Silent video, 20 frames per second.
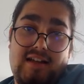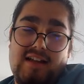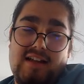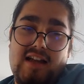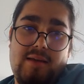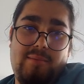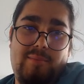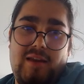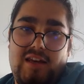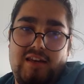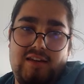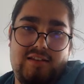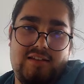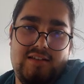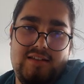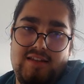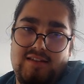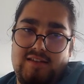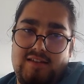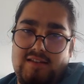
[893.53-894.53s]
I mean,
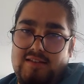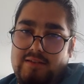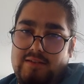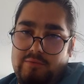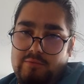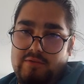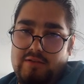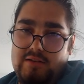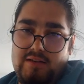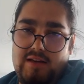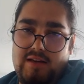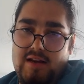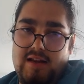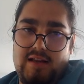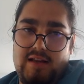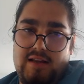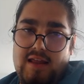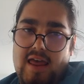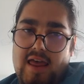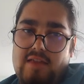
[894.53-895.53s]
this is
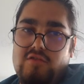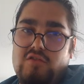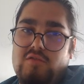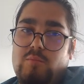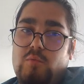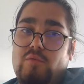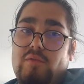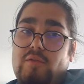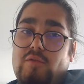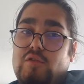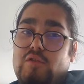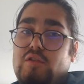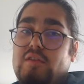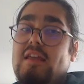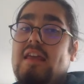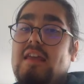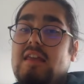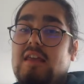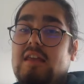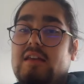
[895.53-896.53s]
engine moving to
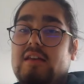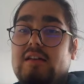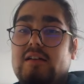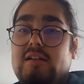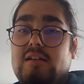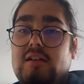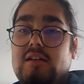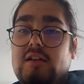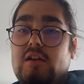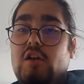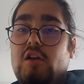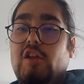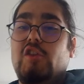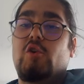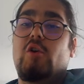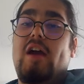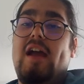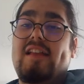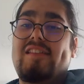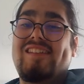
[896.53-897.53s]
take here.
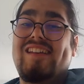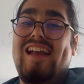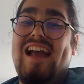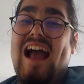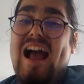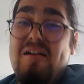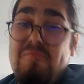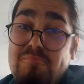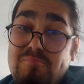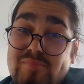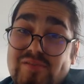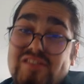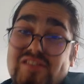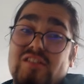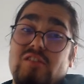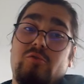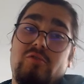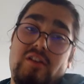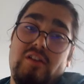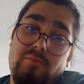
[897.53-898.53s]
you're getting
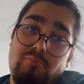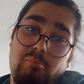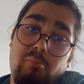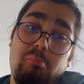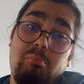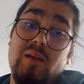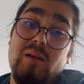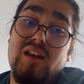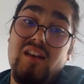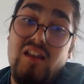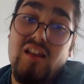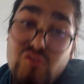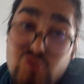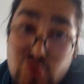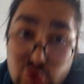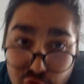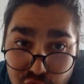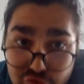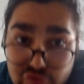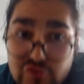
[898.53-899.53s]
absolutely
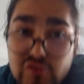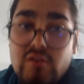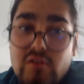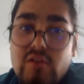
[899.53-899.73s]
bludgeoned.